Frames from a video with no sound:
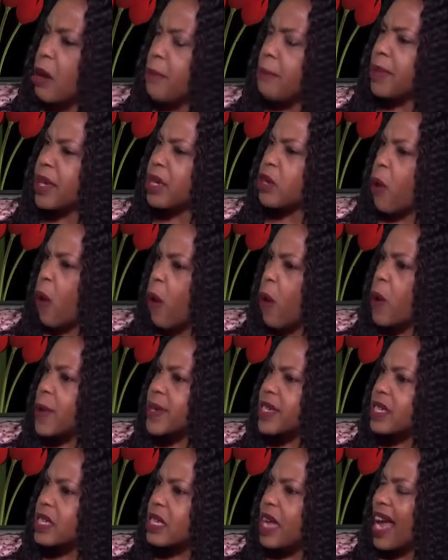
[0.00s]

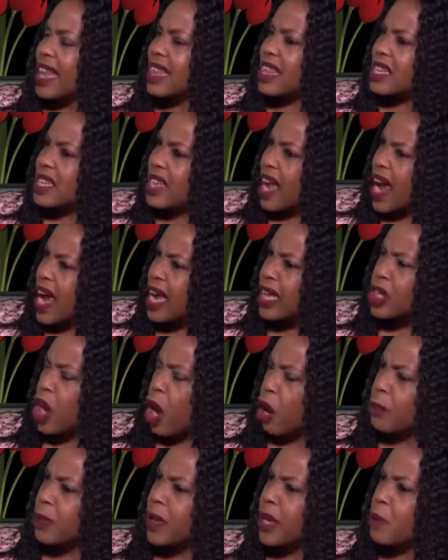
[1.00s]
Because at this age,
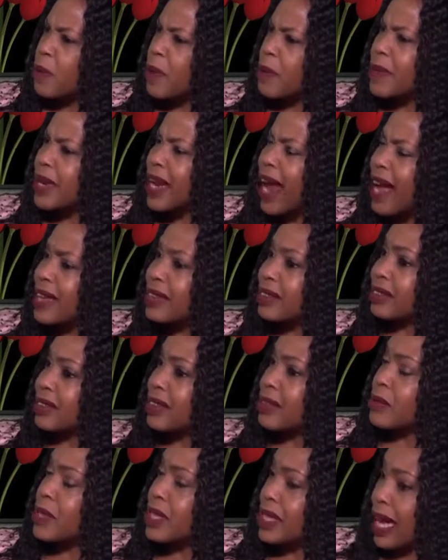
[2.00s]
how many women are
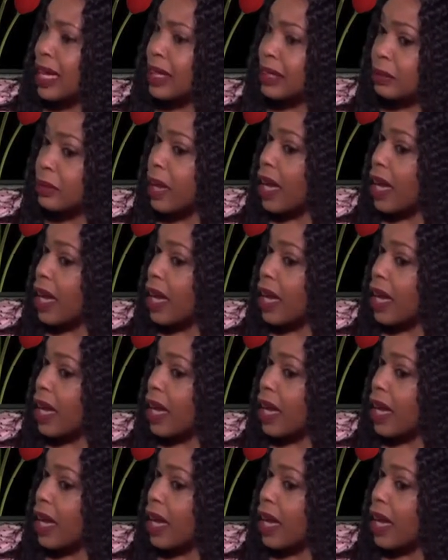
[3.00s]
still stuck?